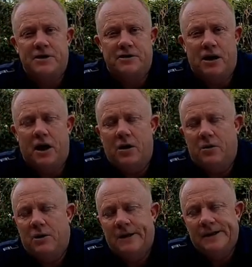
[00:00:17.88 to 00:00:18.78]

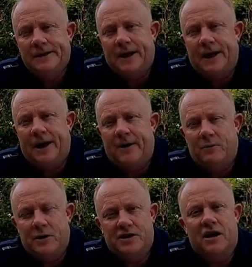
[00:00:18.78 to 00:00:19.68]
So
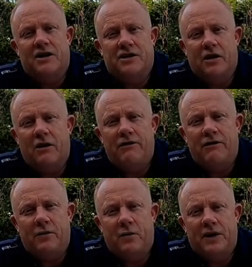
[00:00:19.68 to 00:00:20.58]
we started
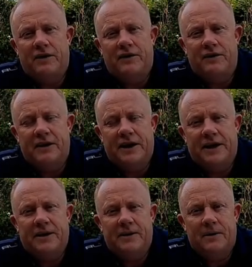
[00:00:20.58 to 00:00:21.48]
off with
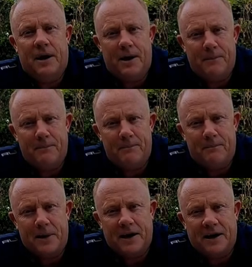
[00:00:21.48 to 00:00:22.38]
the
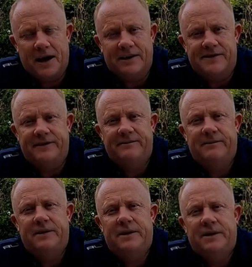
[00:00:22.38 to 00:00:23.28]
bunker lesson,
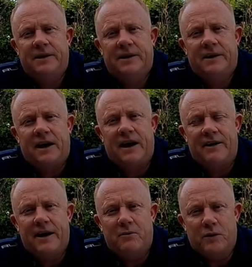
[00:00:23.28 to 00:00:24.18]

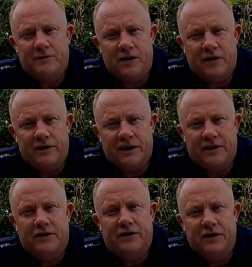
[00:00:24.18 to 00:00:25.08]
and then we've done the
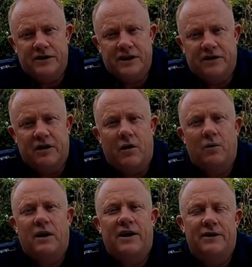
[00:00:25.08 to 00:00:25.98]
13th
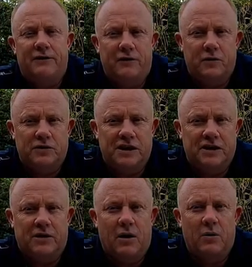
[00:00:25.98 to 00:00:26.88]
hole and the
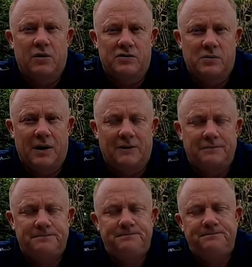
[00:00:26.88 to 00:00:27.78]
14th hole as well.